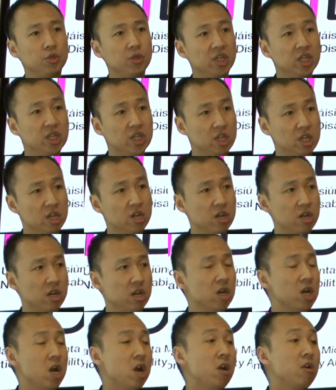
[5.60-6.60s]
you
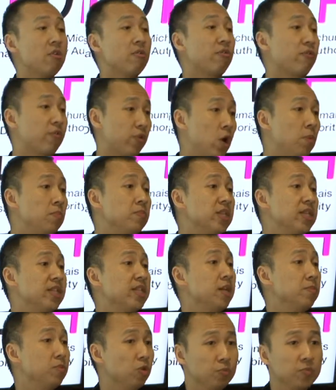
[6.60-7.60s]
hear from
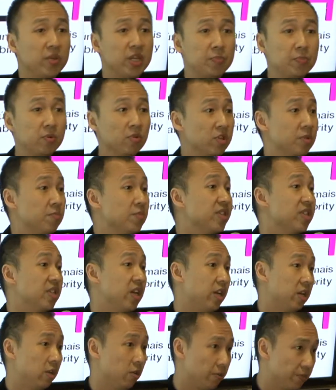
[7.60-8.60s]
disabled people
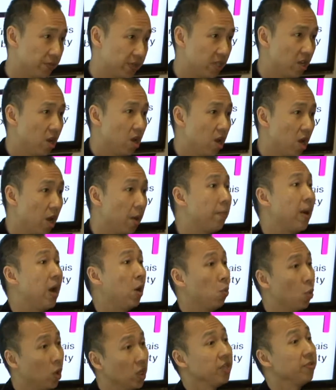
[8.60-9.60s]
themselves
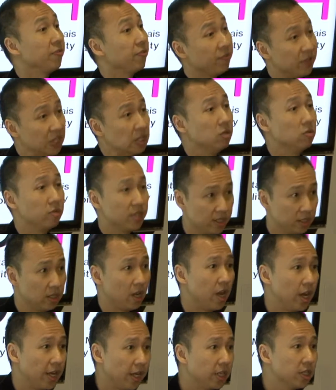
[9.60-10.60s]
about what it feels
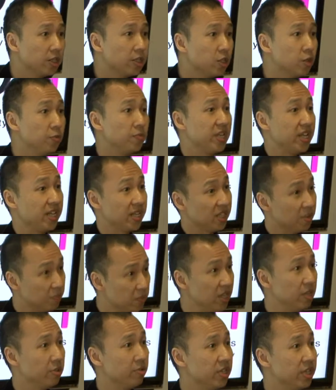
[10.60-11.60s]
like to be
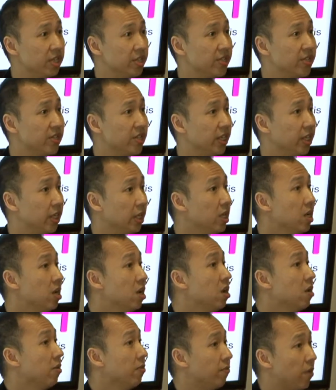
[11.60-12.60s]
experiencing
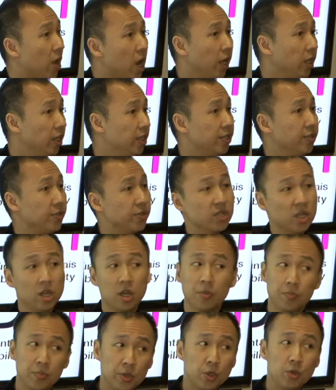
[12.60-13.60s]
violence,
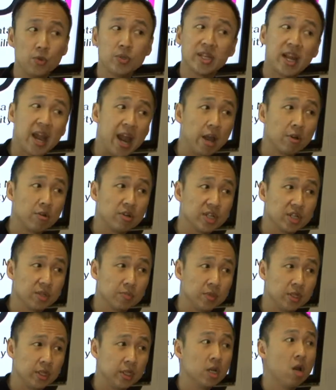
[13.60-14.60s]
abuse,
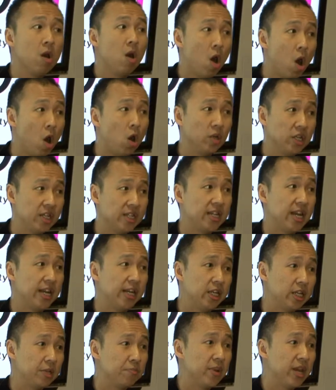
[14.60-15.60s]
harassment on a
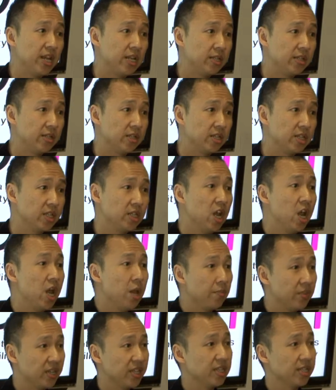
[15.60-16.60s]
daily basis
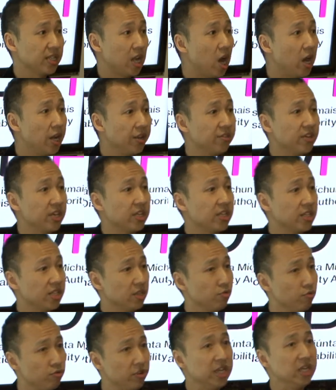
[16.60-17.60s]
because I think that's
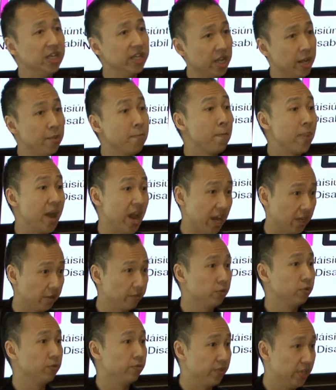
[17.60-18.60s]
a really
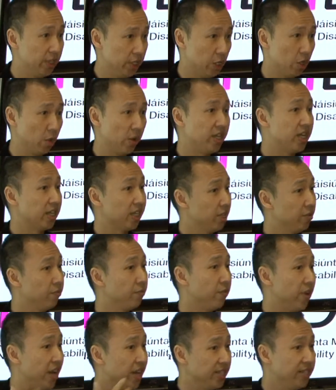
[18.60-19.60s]
impactful video and it
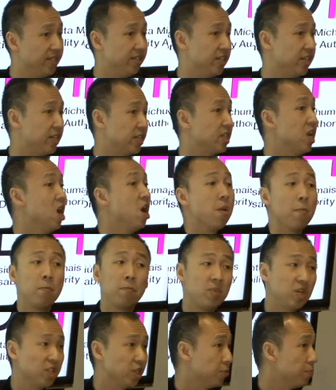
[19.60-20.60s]
conveys things
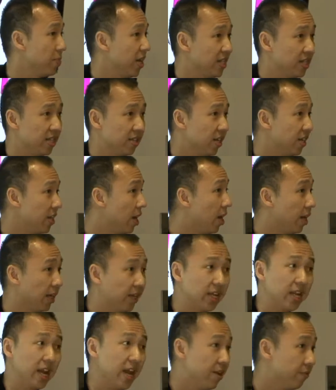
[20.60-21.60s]
much better than I
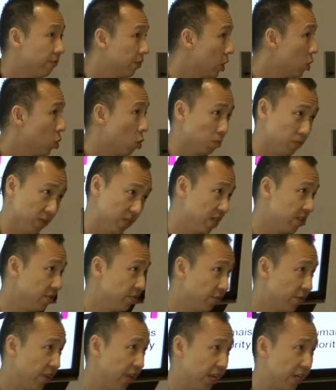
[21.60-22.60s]
can ever hope to
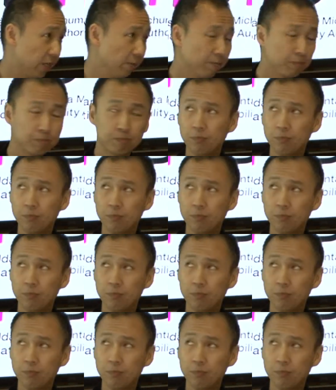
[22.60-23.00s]
convey.